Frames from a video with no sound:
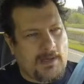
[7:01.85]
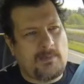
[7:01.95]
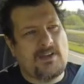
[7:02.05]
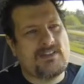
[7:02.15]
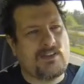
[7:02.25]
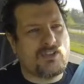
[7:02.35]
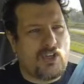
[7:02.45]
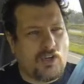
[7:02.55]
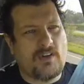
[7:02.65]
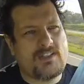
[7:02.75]
memories and is
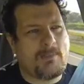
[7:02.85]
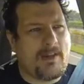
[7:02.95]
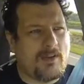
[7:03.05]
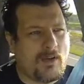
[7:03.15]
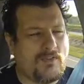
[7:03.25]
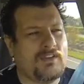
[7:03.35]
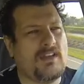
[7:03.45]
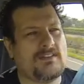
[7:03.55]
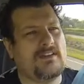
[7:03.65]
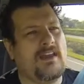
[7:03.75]
curious about the Earth and
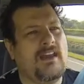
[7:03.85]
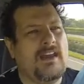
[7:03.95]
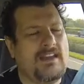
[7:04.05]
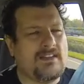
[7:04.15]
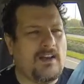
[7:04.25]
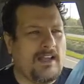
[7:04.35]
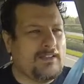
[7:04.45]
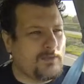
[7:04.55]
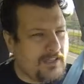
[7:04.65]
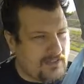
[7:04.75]
doesn't. He's uh,
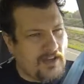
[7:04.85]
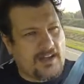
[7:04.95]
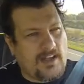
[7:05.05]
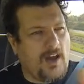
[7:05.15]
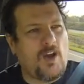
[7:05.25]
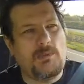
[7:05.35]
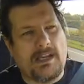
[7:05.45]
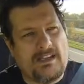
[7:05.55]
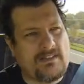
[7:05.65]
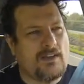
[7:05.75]
he's he's going to go,
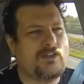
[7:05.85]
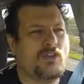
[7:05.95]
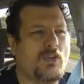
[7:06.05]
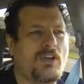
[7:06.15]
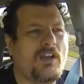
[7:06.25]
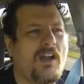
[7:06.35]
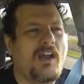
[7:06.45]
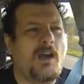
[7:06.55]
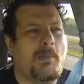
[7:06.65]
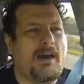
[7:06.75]
but he's unsure
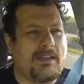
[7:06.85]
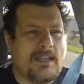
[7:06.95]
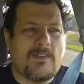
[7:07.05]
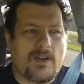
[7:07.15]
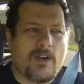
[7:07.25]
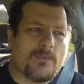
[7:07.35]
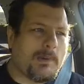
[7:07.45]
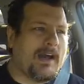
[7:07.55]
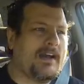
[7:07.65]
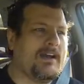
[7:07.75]
about leaving Earth
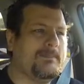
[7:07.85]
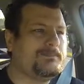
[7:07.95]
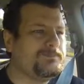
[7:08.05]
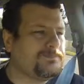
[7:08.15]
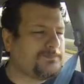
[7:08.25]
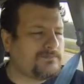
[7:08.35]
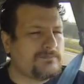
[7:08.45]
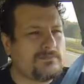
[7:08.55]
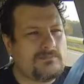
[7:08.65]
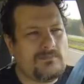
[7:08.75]
behind.
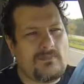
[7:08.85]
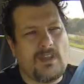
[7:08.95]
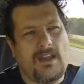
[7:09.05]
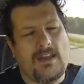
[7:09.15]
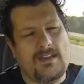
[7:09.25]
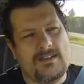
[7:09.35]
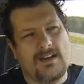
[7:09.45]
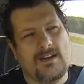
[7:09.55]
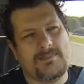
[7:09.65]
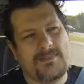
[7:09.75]
And
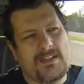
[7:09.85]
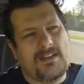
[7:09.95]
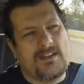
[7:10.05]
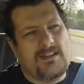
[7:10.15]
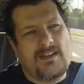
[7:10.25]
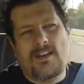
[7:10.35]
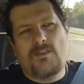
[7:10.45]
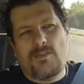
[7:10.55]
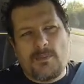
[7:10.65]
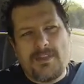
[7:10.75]

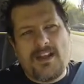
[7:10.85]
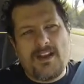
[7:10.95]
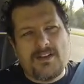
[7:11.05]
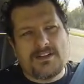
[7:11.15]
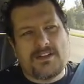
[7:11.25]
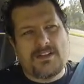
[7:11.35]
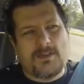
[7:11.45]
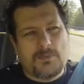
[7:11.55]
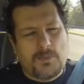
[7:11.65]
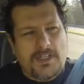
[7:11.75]
um, from there,
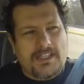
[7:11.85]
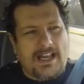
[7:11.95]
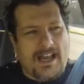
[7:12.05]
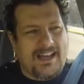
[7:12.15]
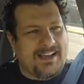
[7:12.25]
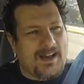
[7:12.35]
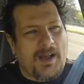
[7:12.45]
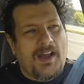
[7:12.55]
really, I,